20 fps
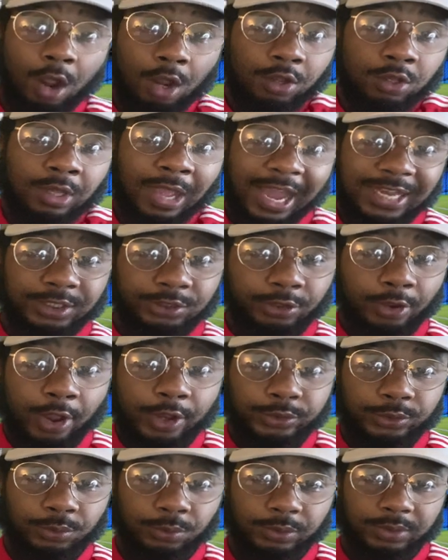Are you guys
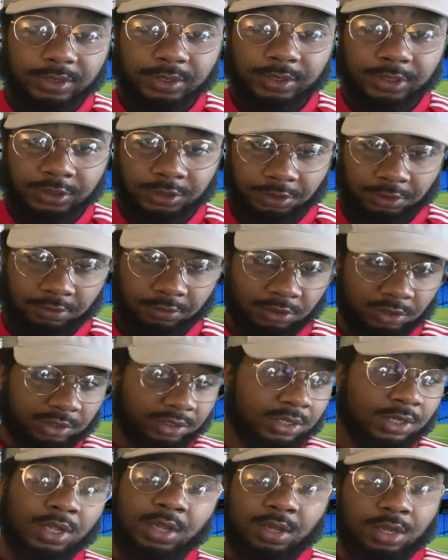turtles? You
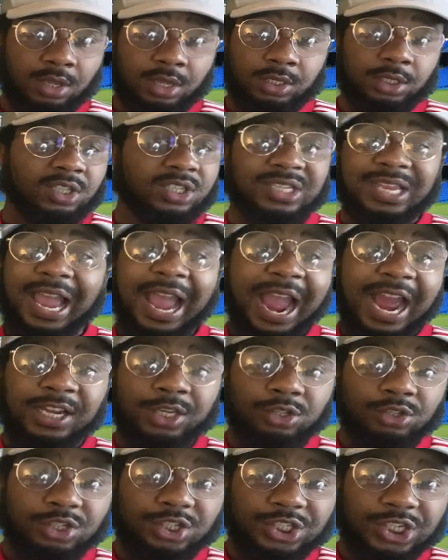just
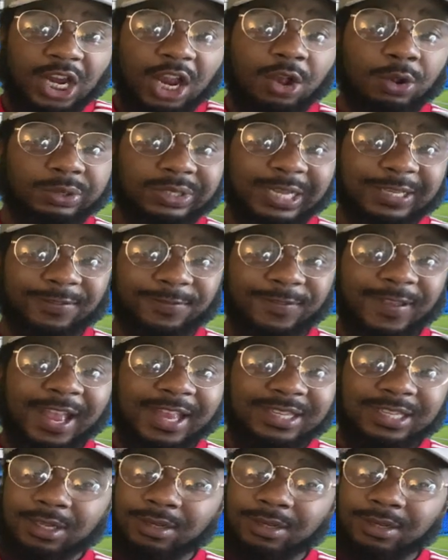hiding your shells as fans.